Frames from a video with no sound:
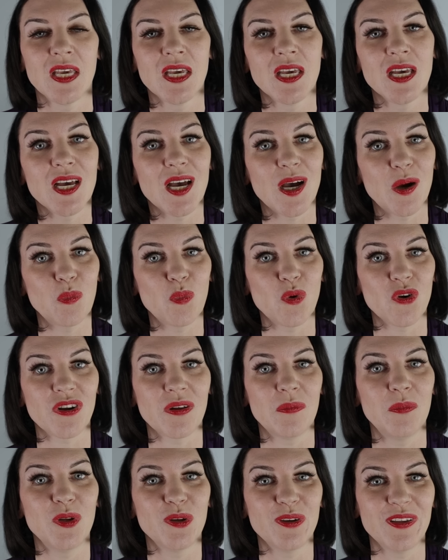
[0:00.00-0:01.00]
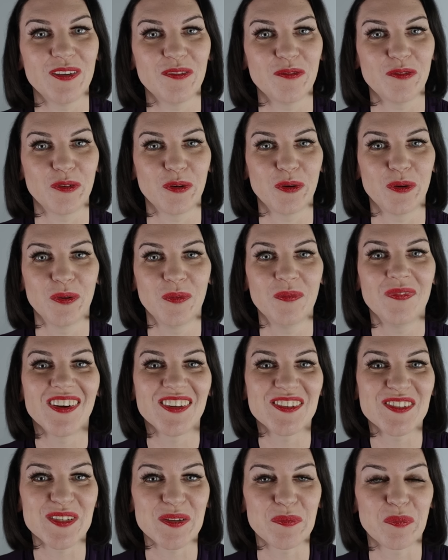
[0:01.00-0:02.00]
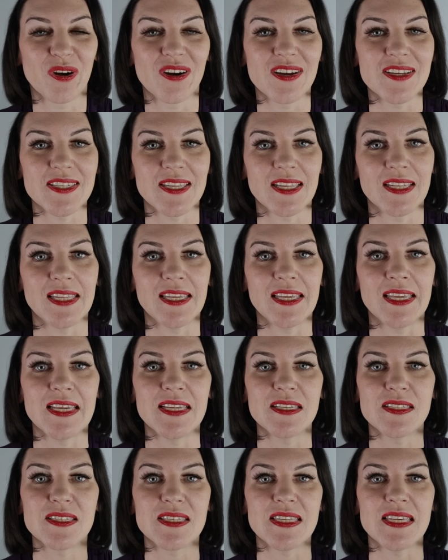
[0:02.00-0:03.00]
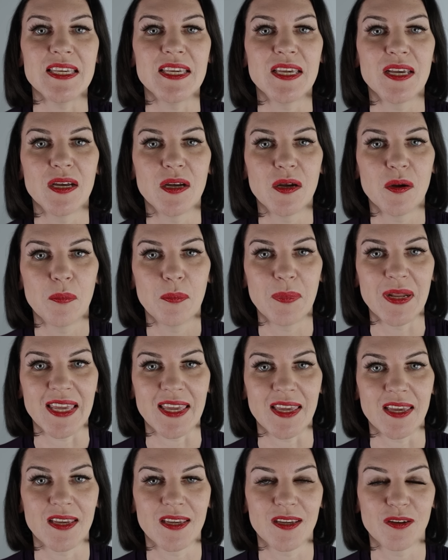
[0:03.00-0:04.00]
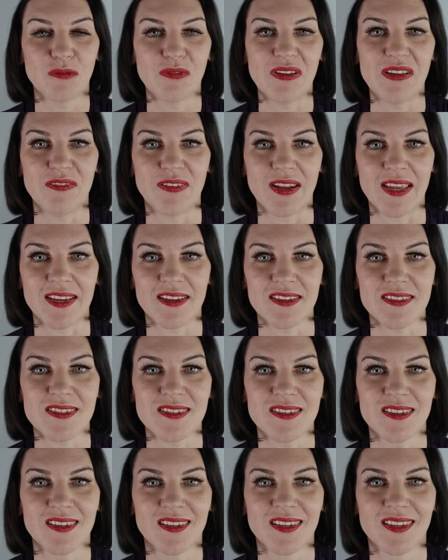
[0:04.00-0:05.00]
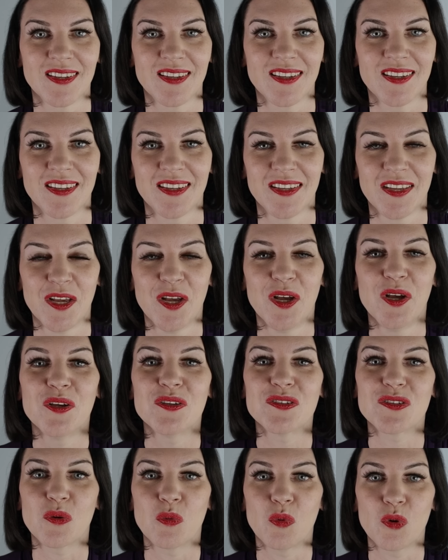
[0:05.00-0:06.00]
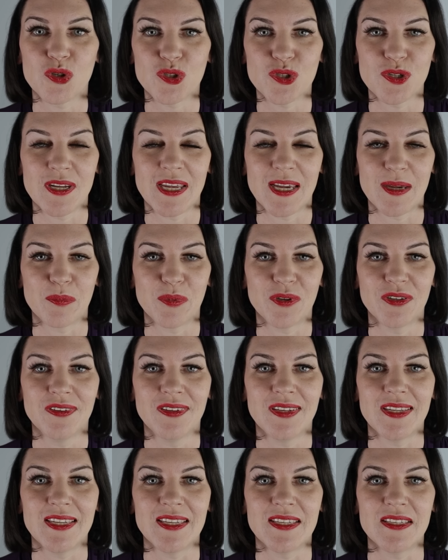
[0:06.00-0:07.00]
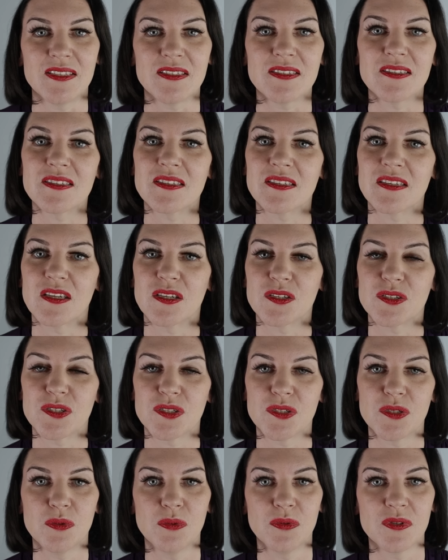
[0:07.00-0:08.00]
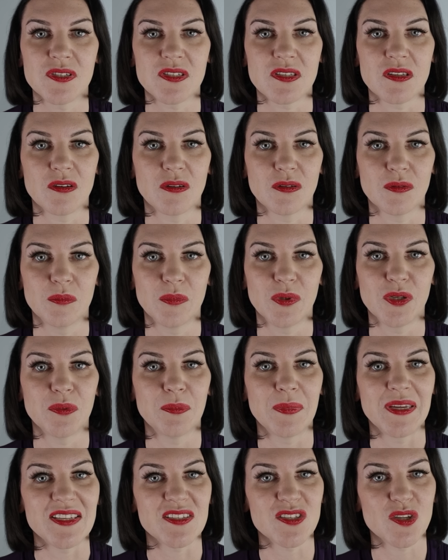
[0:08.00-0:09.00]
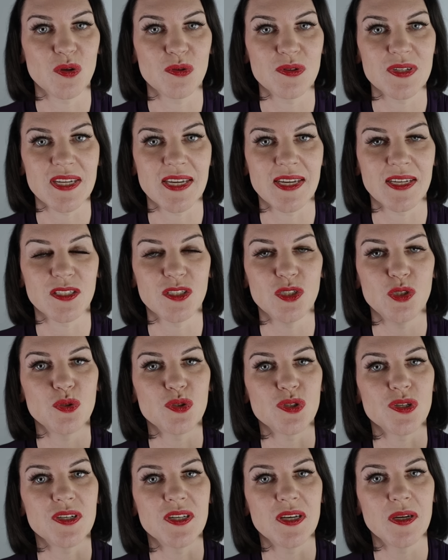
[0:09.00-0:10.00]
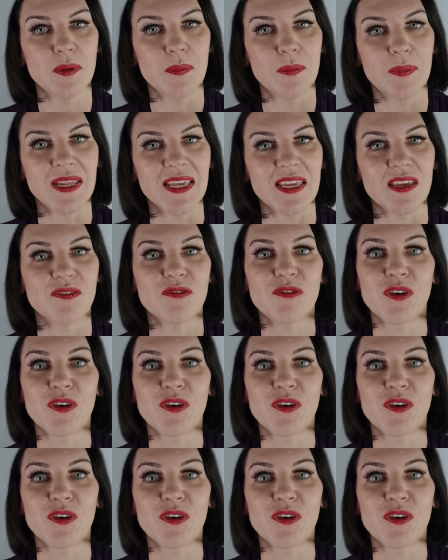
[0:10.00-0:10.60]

And what I'm looking for, unsurprisingly, is the blink reflex. So what should happen is, as soon as the cotton bud makes contact, you should blink very